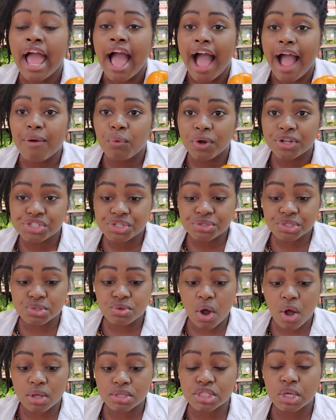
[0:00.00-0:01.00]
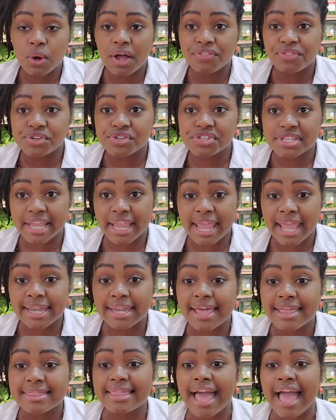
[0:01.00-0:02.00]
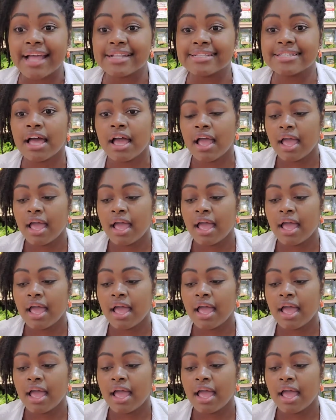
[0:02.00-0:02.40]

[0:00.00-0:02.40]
I want you to also understand that